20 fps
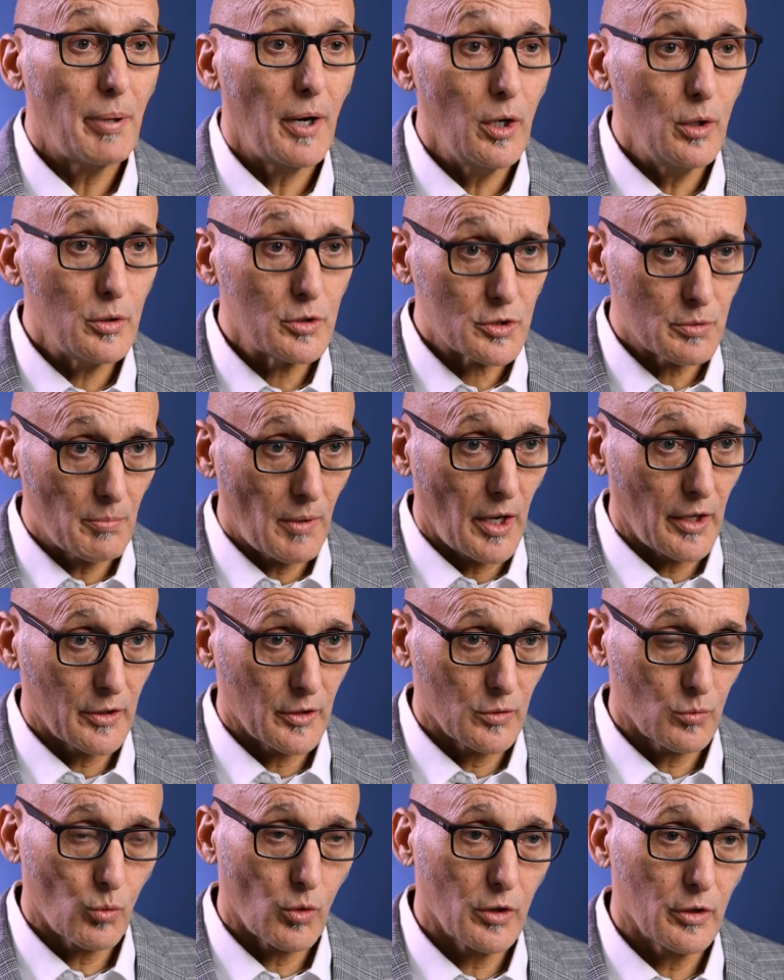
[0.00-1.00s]

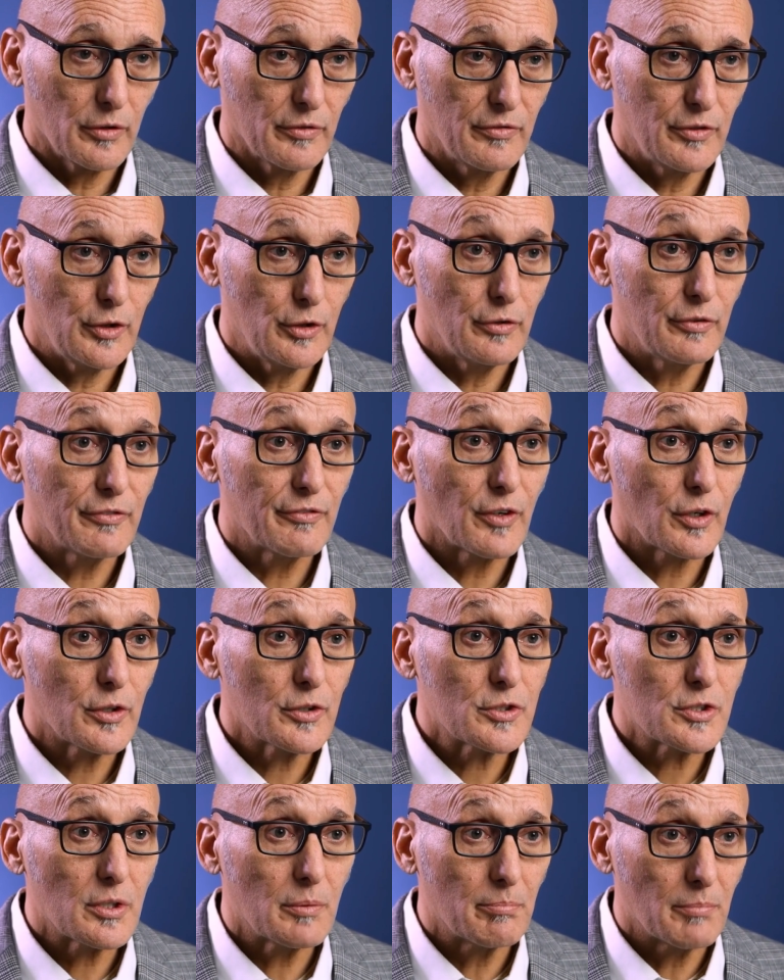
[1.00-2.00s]
postmodern worldview
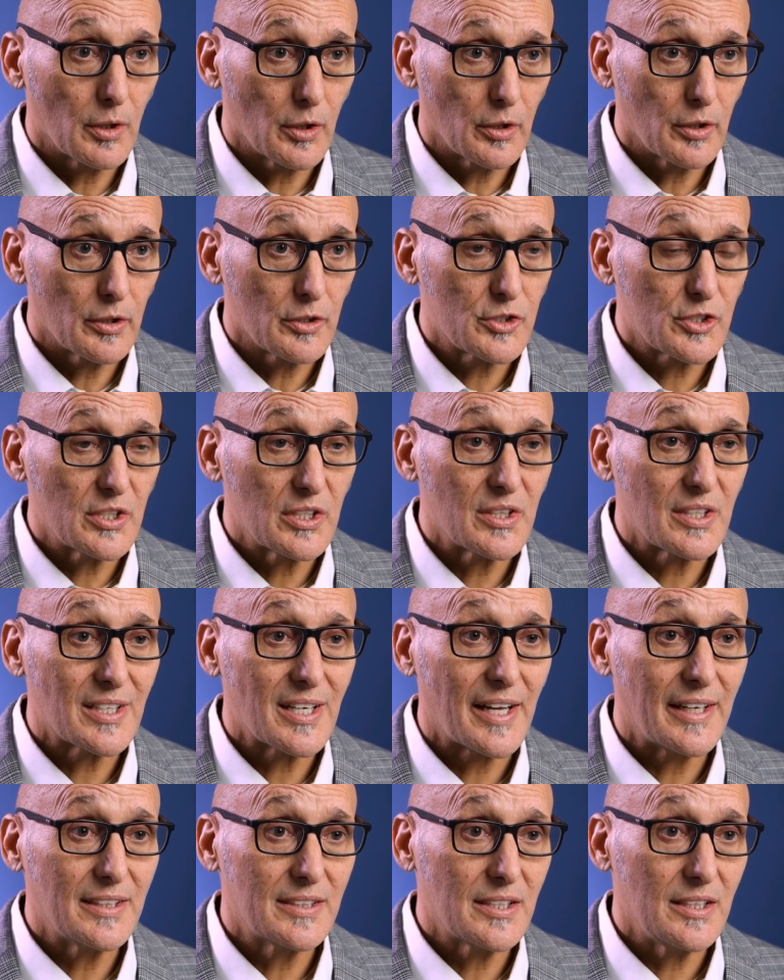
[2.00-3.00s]
first emerged in the
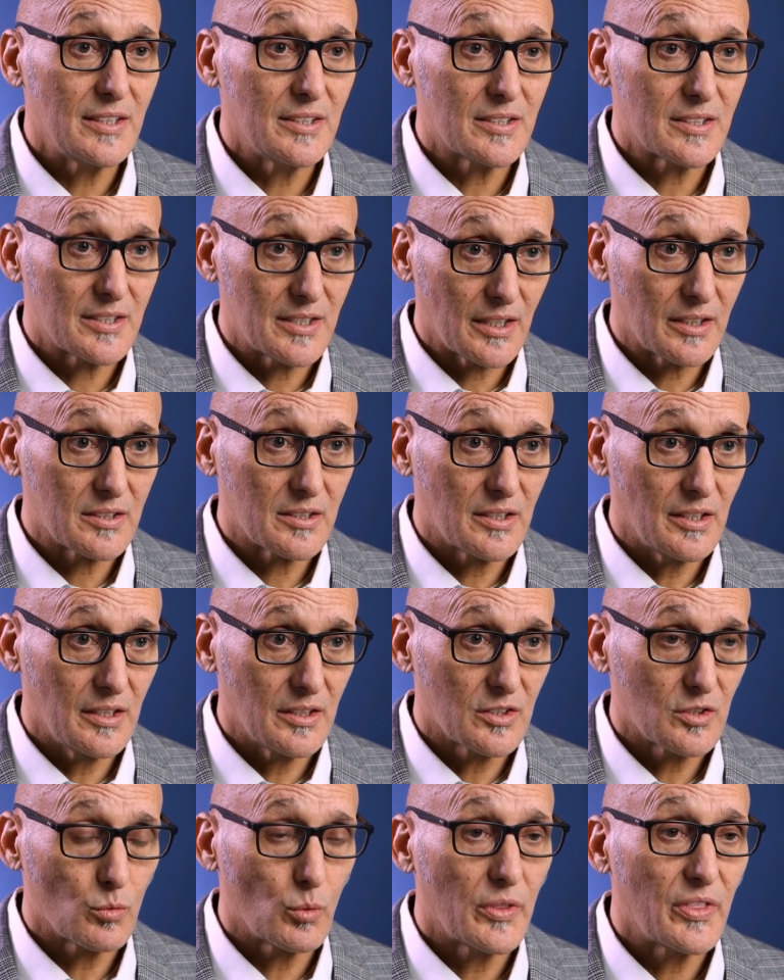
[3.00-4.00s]

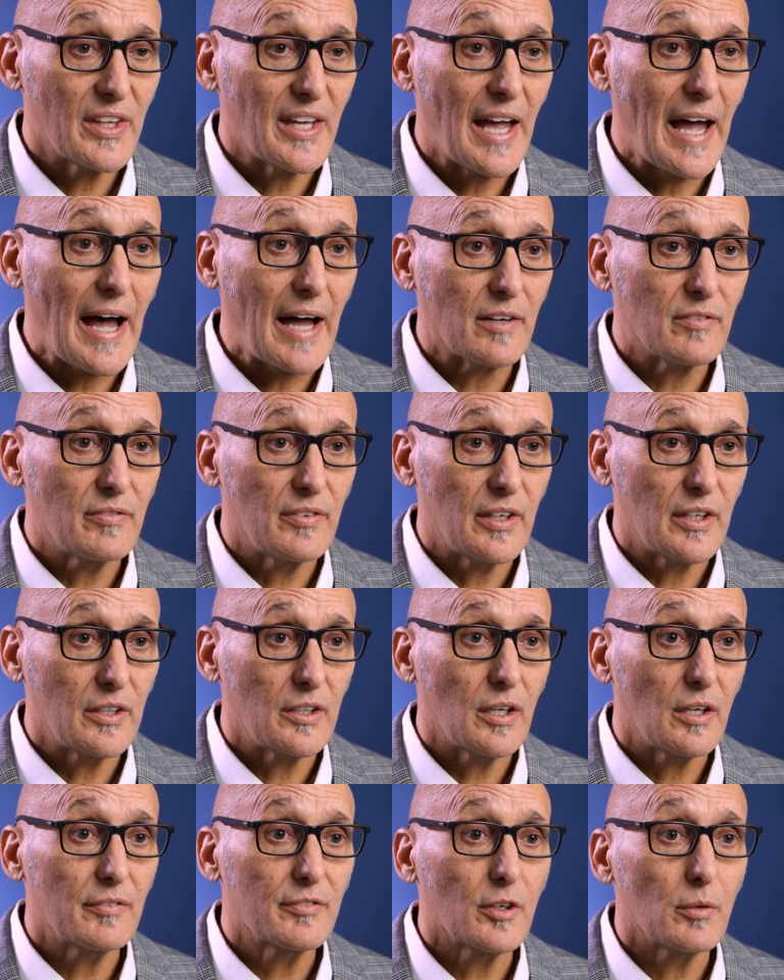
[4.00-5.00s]
1960s with the
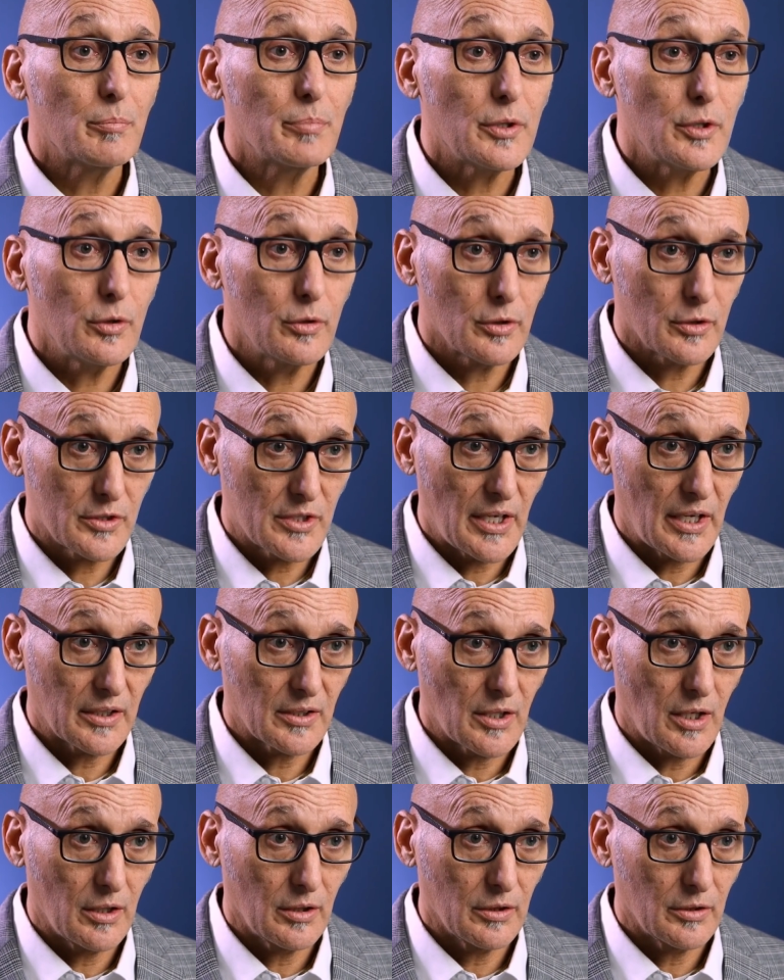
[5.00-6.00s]
advent of computer
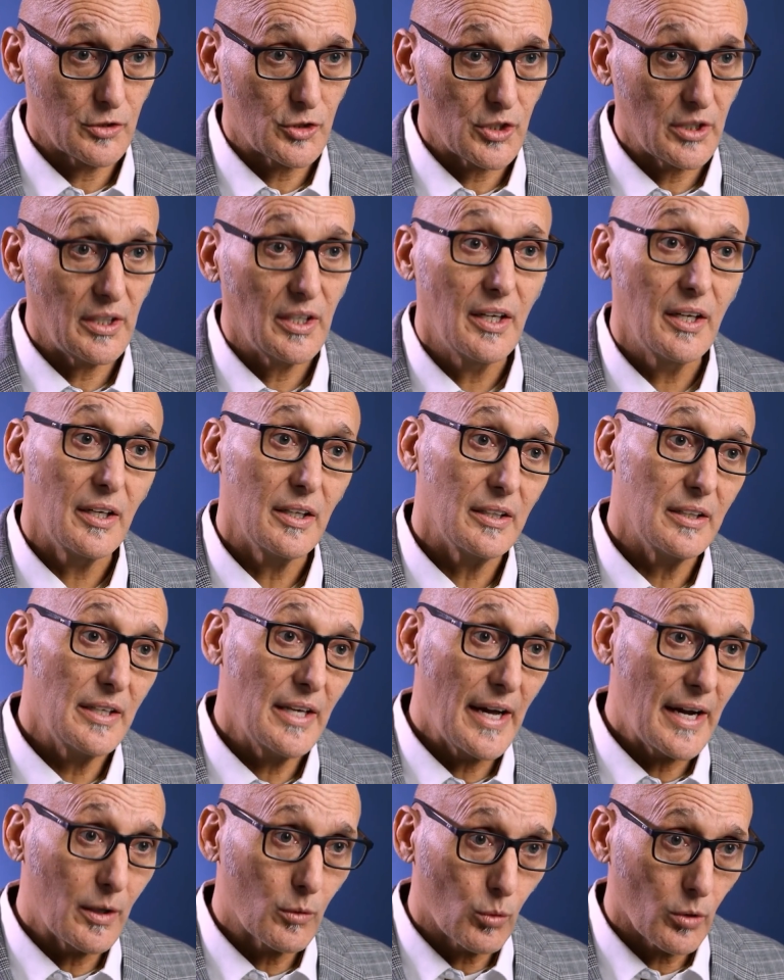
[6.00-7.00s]
technology,
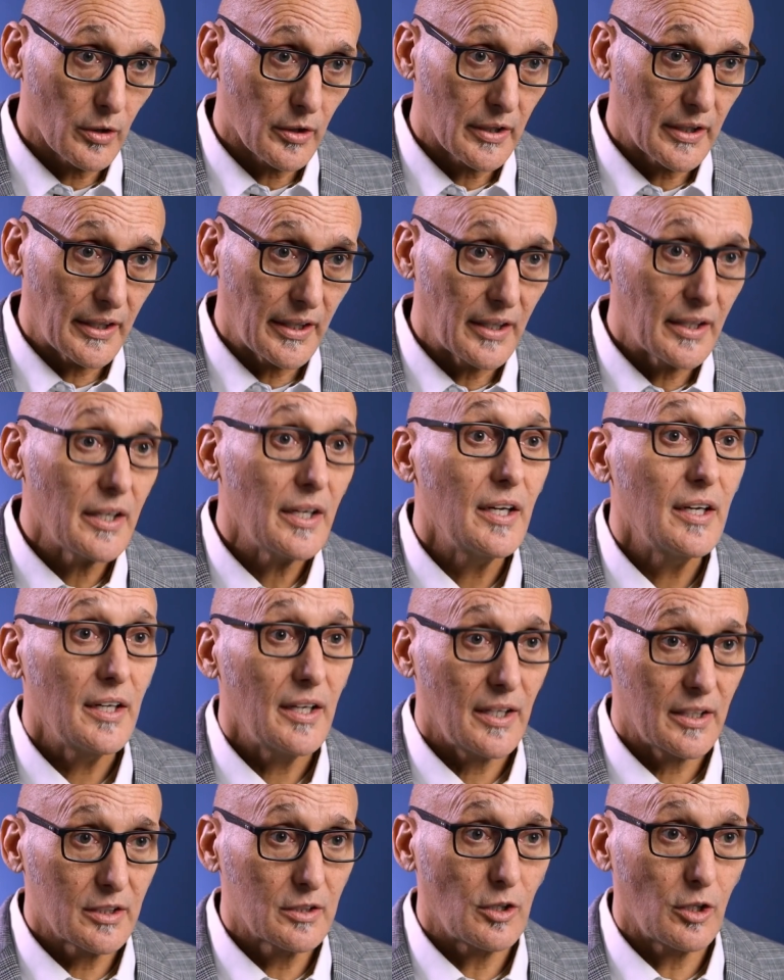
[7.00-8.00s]
networking,
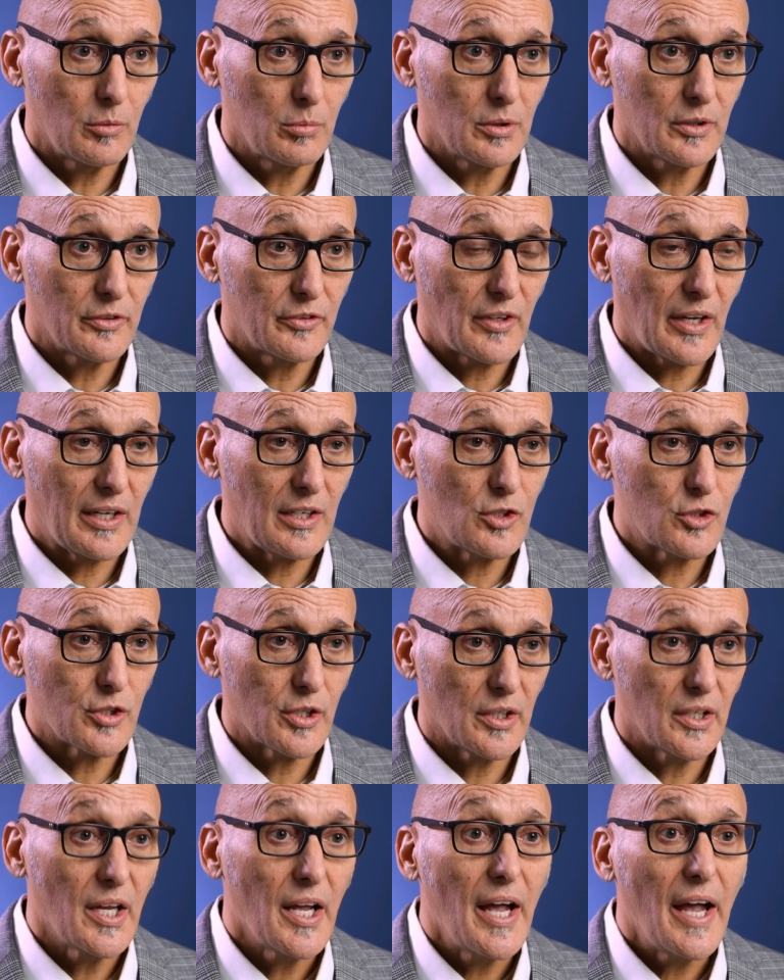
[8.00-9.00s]
and
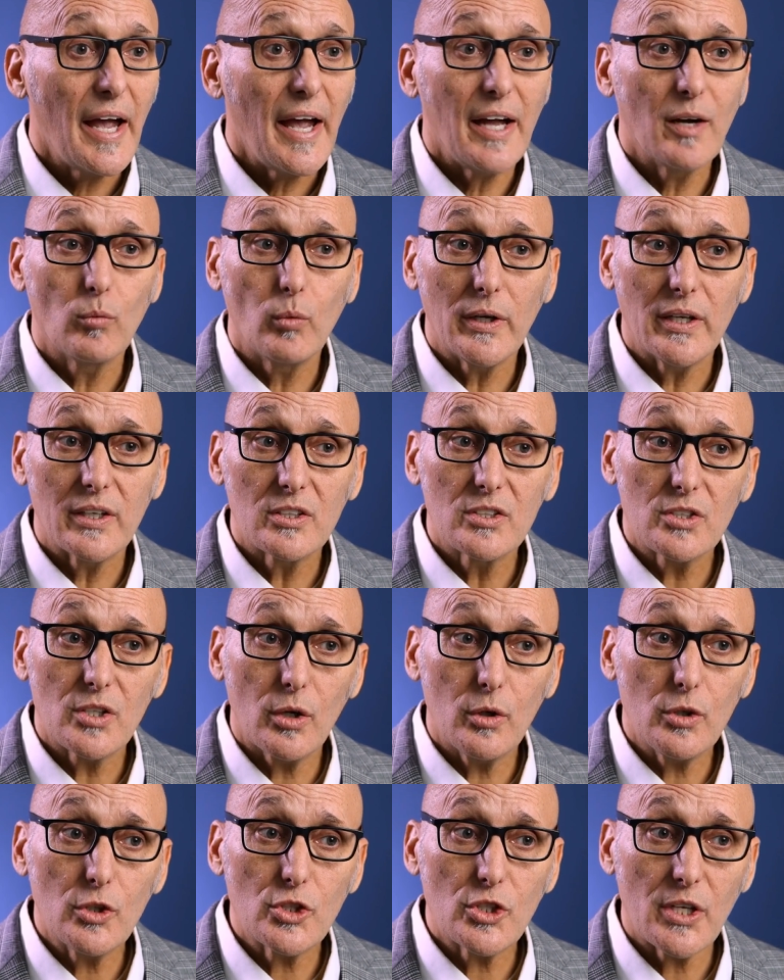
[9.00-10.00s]
globalization, and we
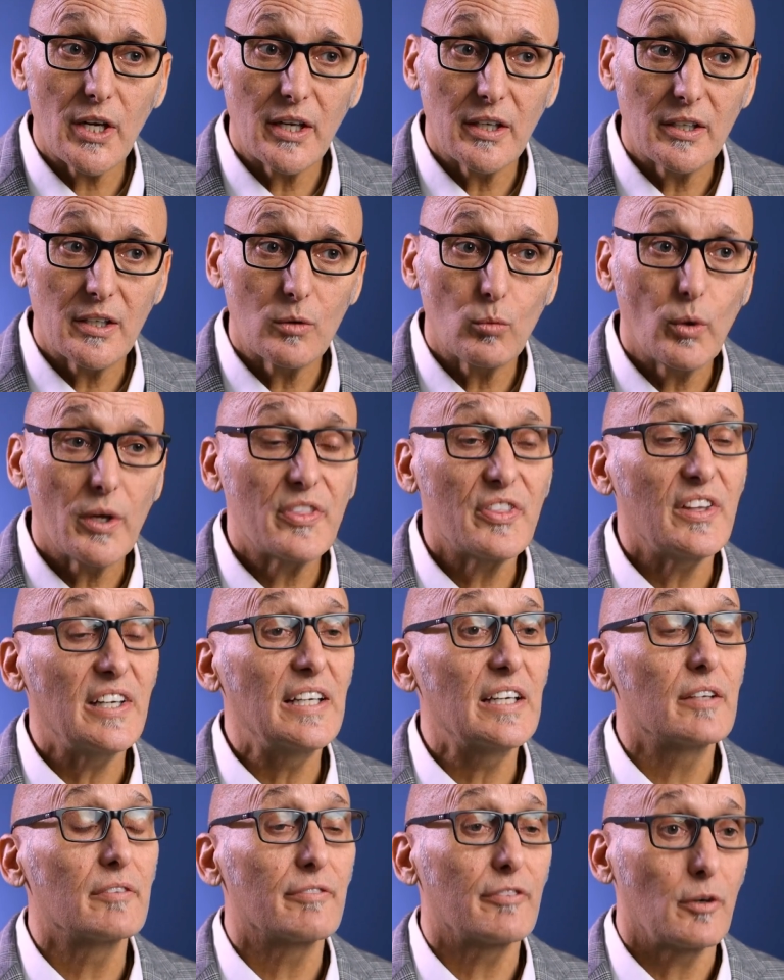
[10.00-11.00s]
associate it with
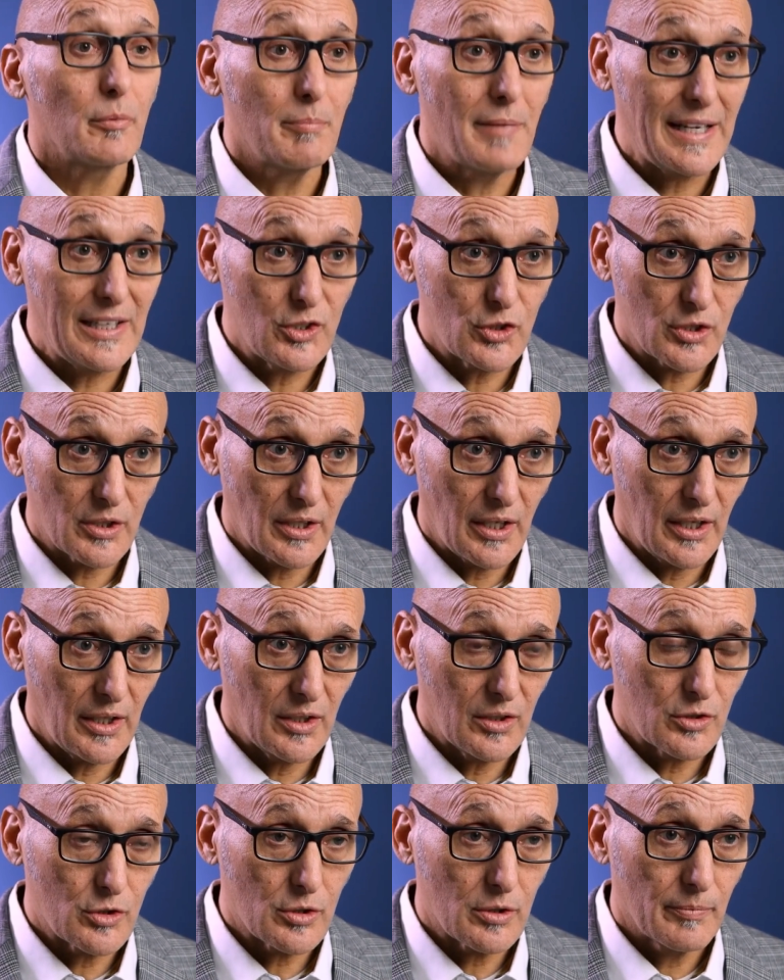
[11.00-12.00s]
the information
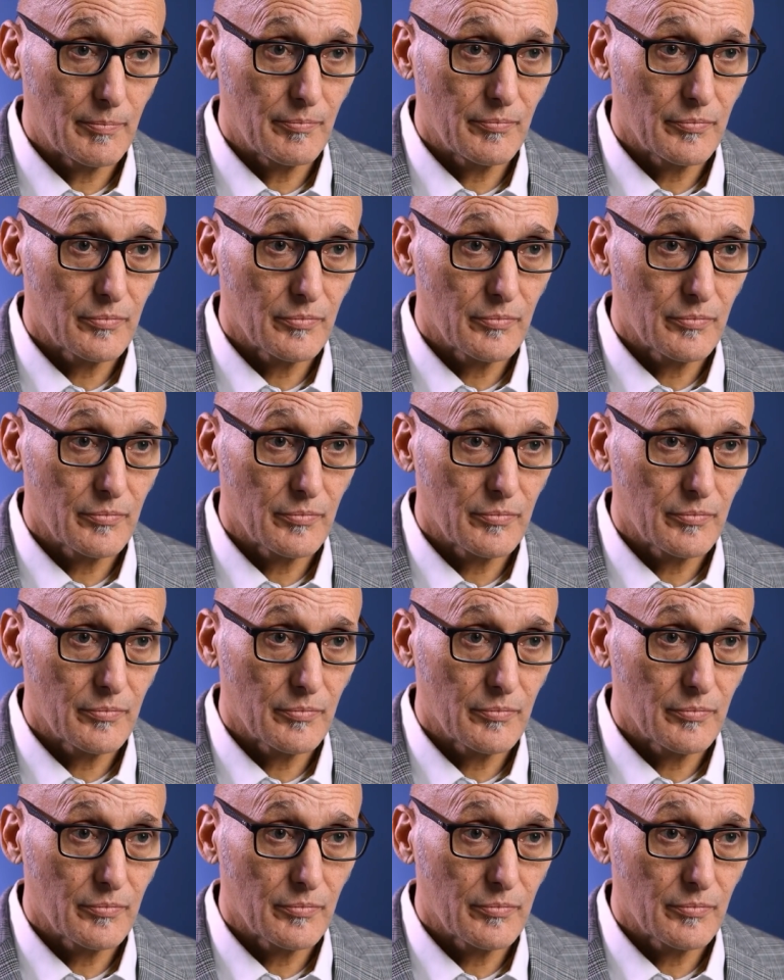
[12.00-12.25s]
age